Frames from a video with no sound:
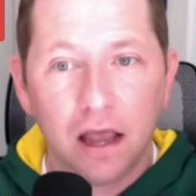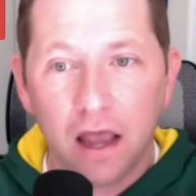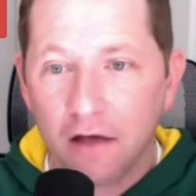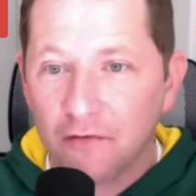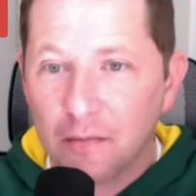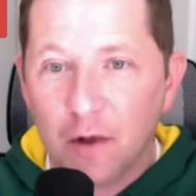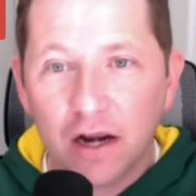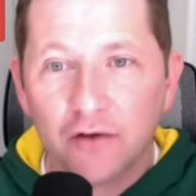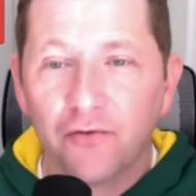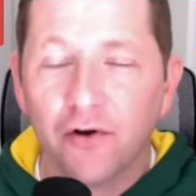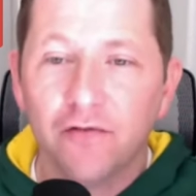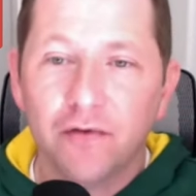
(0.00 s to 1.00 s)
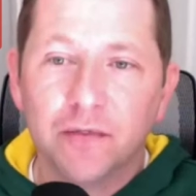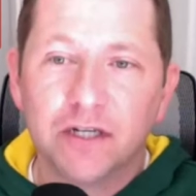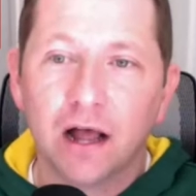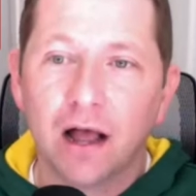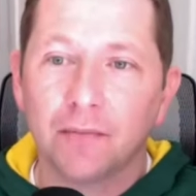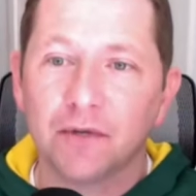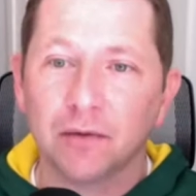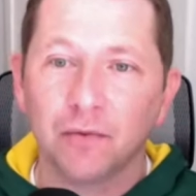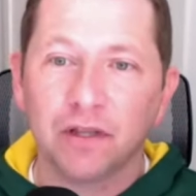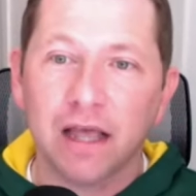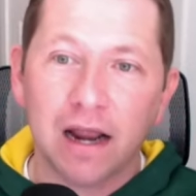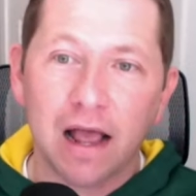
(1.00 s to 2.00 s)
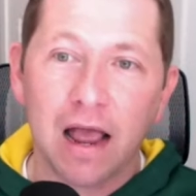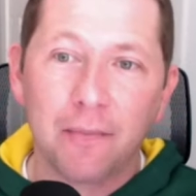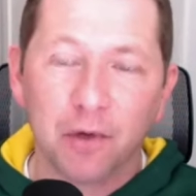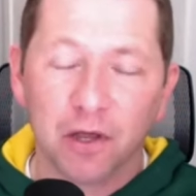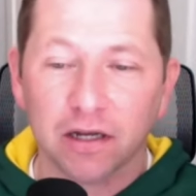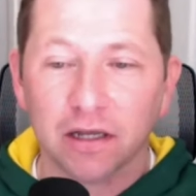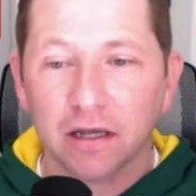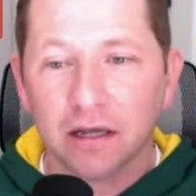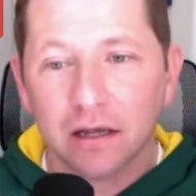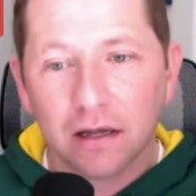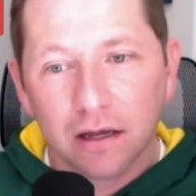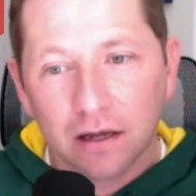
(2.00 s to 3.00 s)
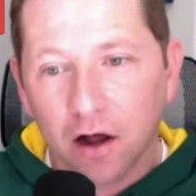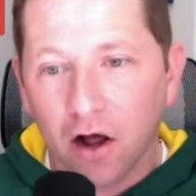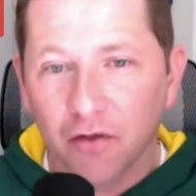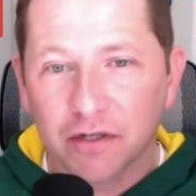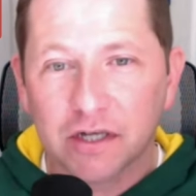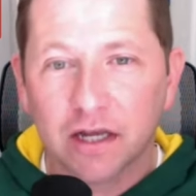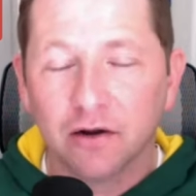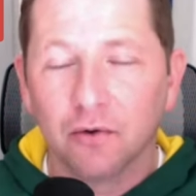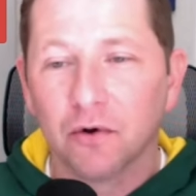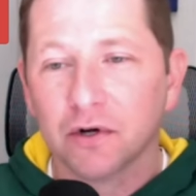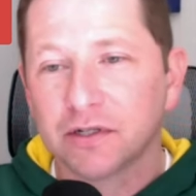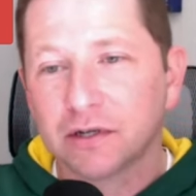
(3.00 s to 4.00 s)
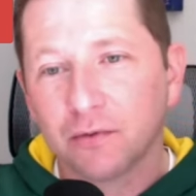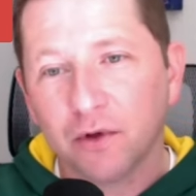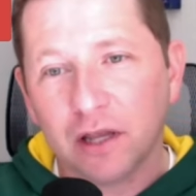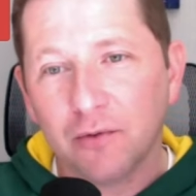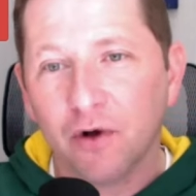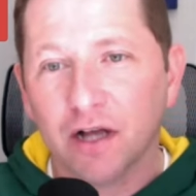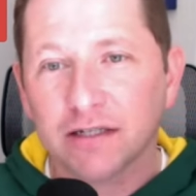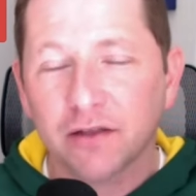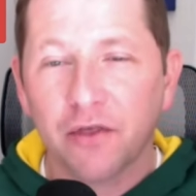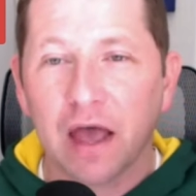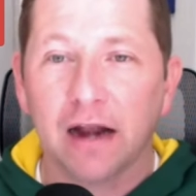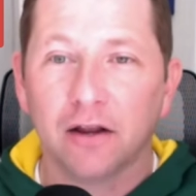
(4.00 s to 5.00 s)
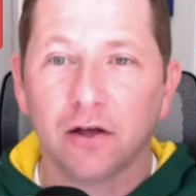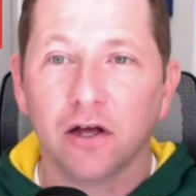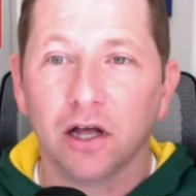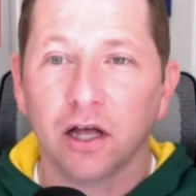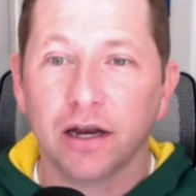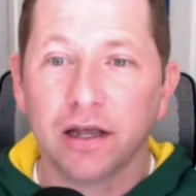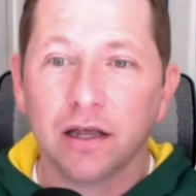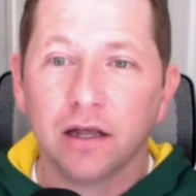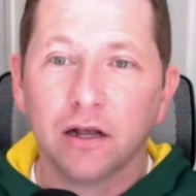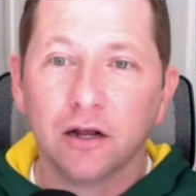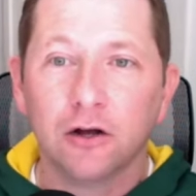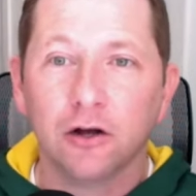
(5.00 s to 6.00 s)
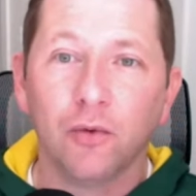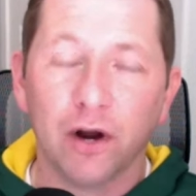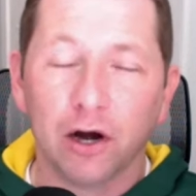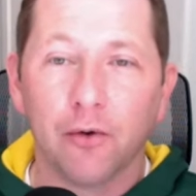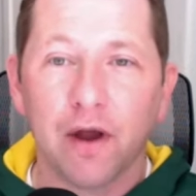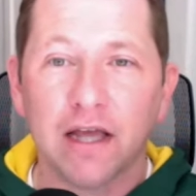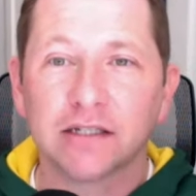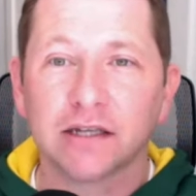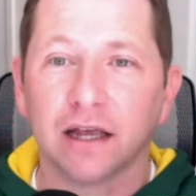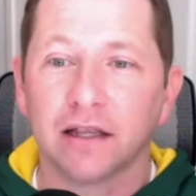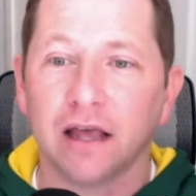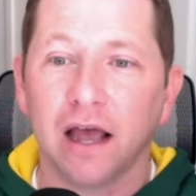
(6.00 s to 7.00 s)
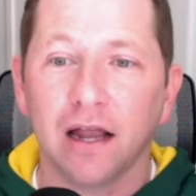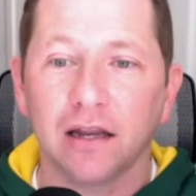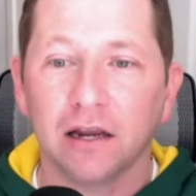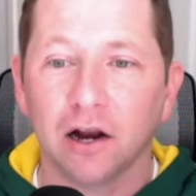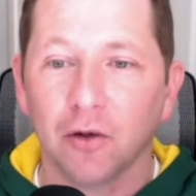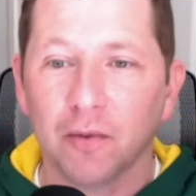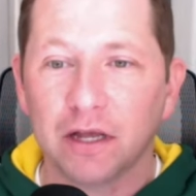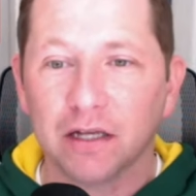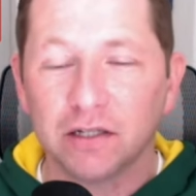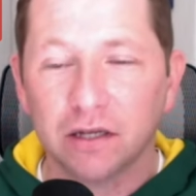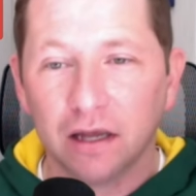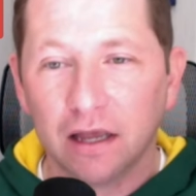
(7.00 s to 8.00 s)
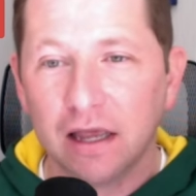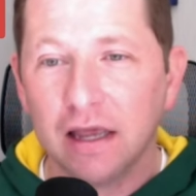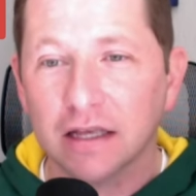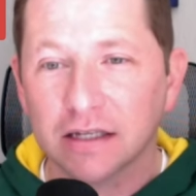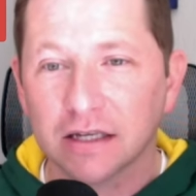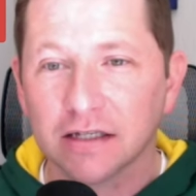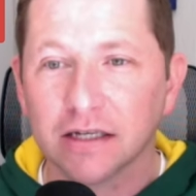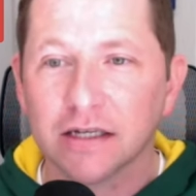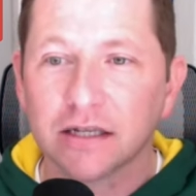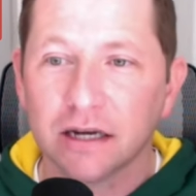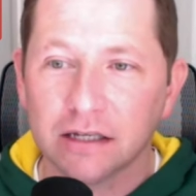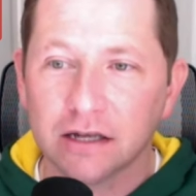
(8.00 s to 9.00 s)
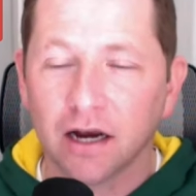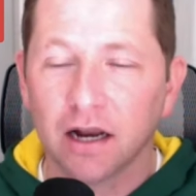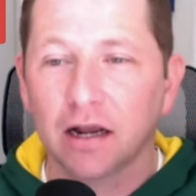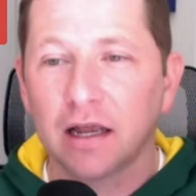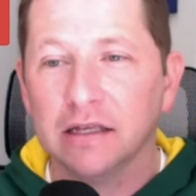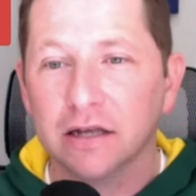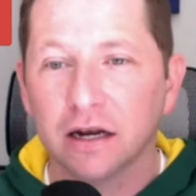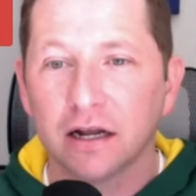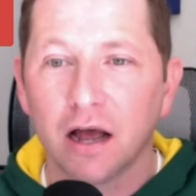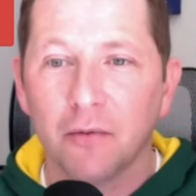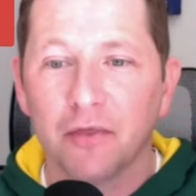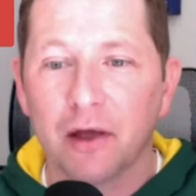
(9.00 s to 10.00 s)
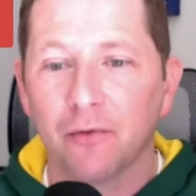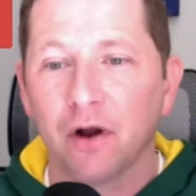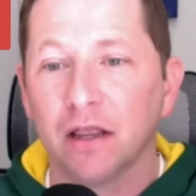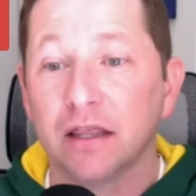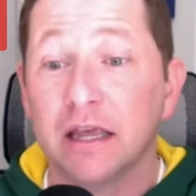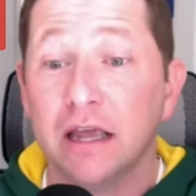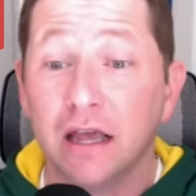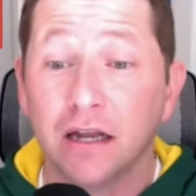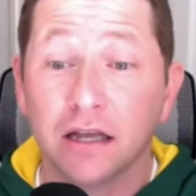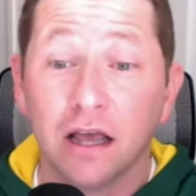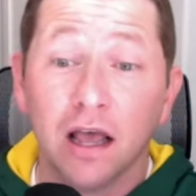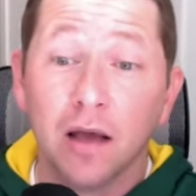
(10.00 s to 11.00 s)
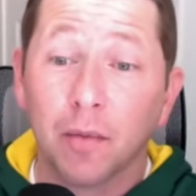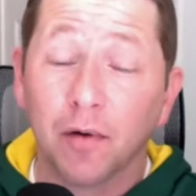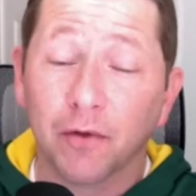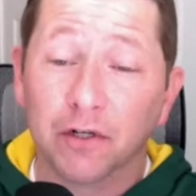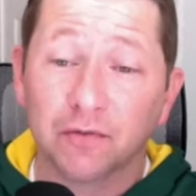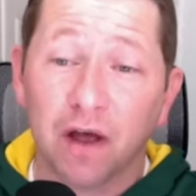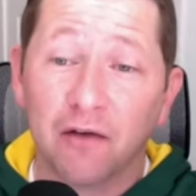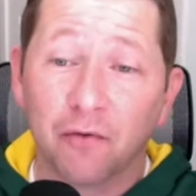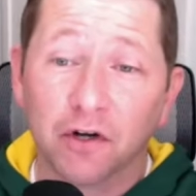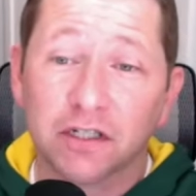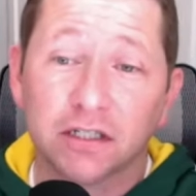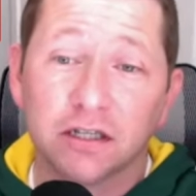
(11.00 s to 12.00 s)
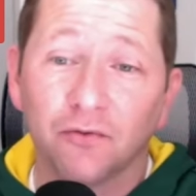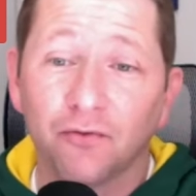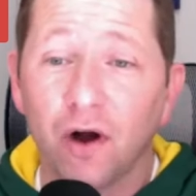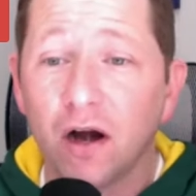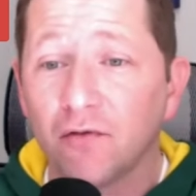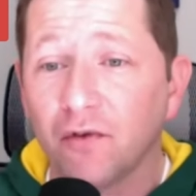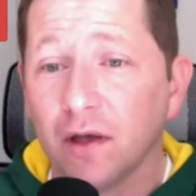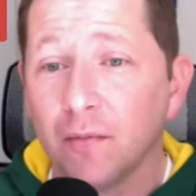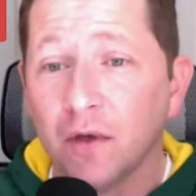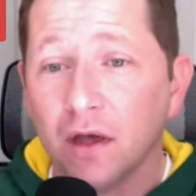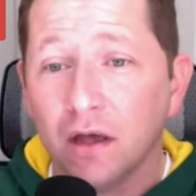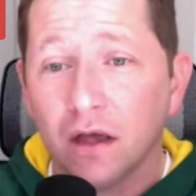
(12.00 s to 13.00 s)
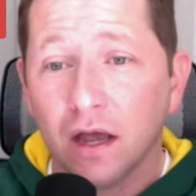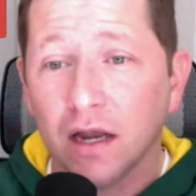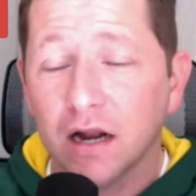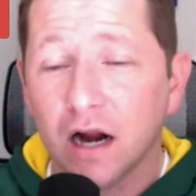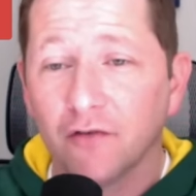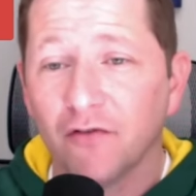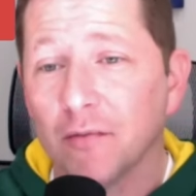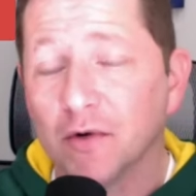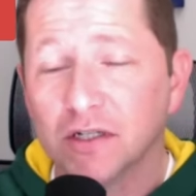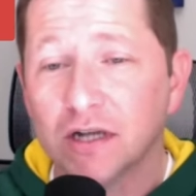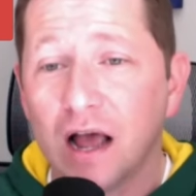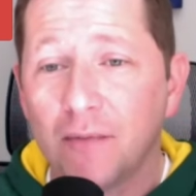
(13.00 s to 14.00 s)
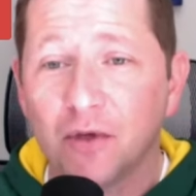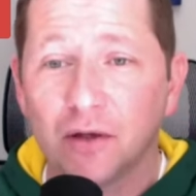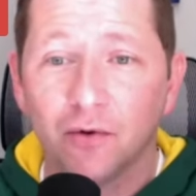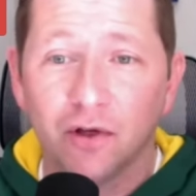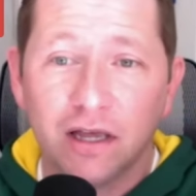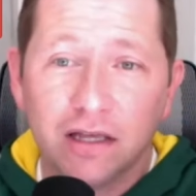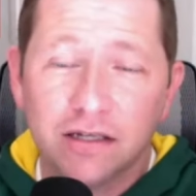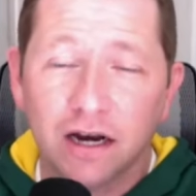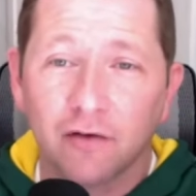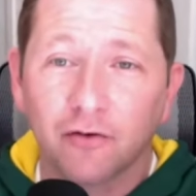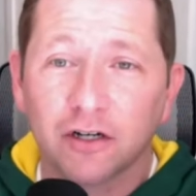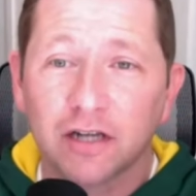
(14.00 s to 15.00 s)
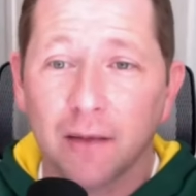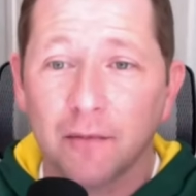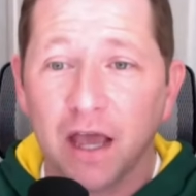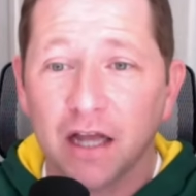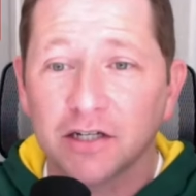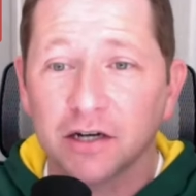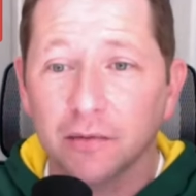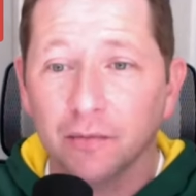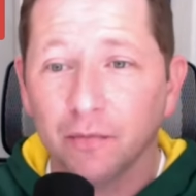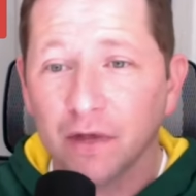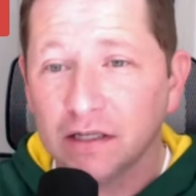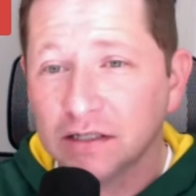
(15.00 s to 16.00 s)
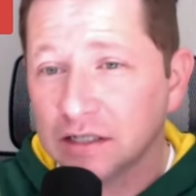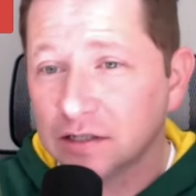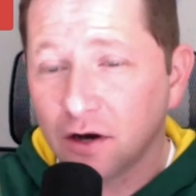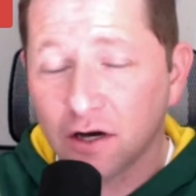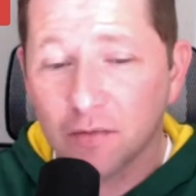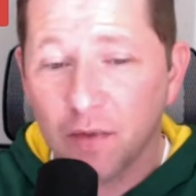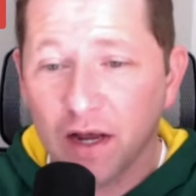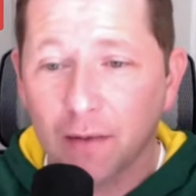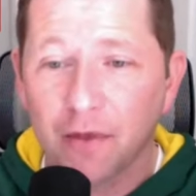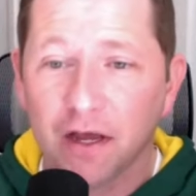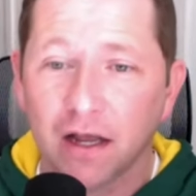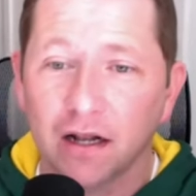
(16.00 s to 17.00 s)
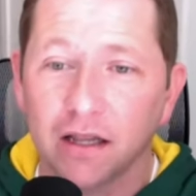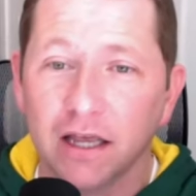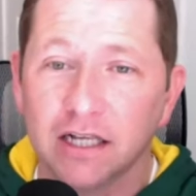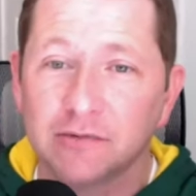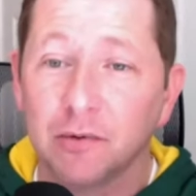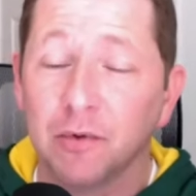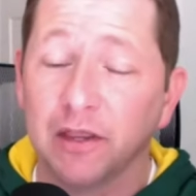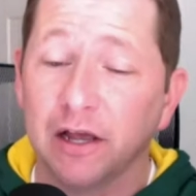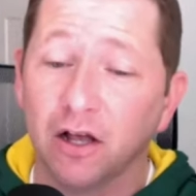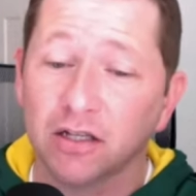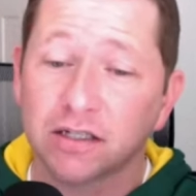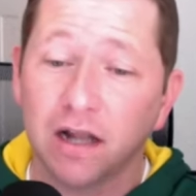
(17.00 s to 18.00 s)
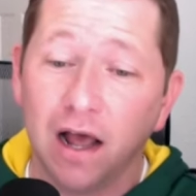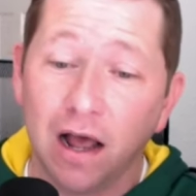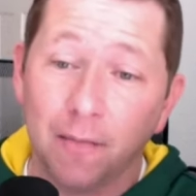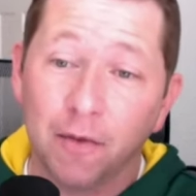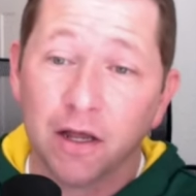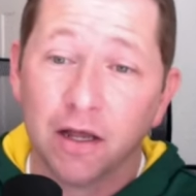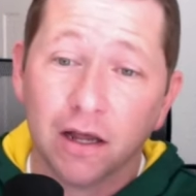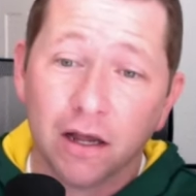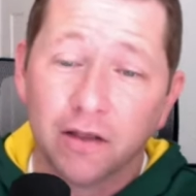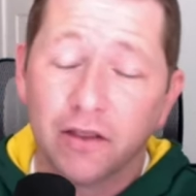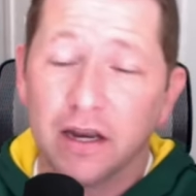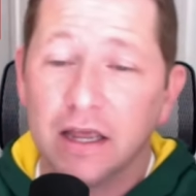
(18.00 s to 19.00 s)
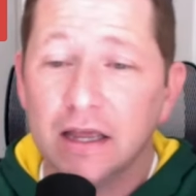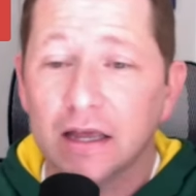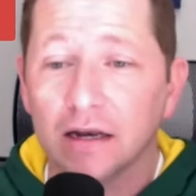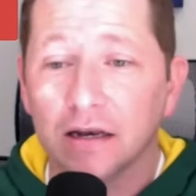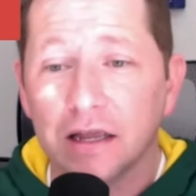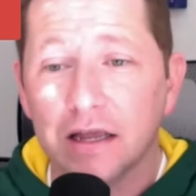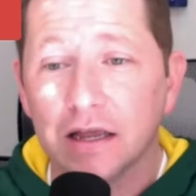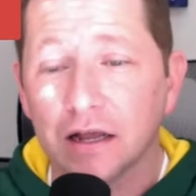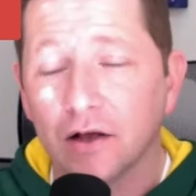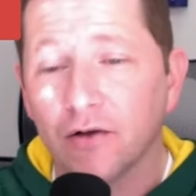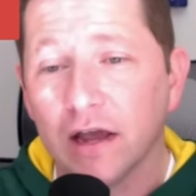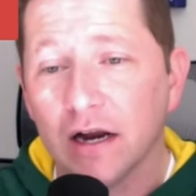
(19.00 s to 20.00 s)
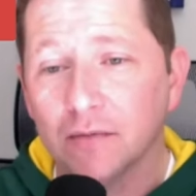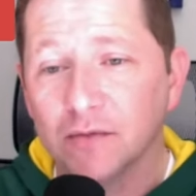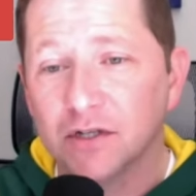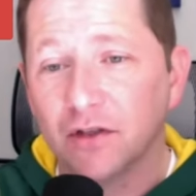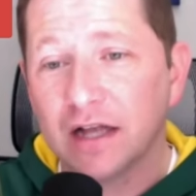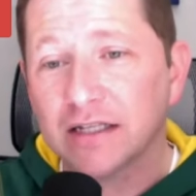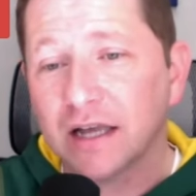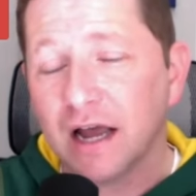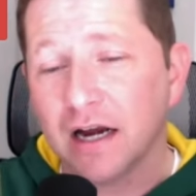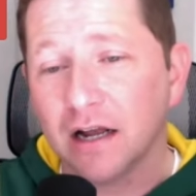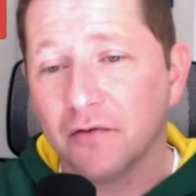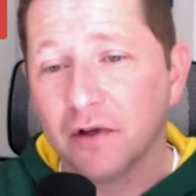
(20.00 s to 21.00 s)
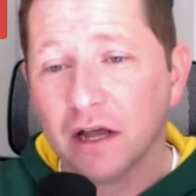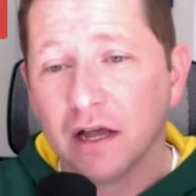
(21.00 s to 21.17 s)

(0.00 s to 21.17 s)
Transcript: Everybody in front of him stopped. And when that happened, all of a sudden, a horse that really wasn't that good could win a race like that, you know, because he is consistent. He's going to come with that run at the end. But if there's five horses in front of him and none of them are stopping, well, he's going to have a hard time catching them. It's just hard to make up that kind of links. But when they all stop, then he can go get them. So that's kind of,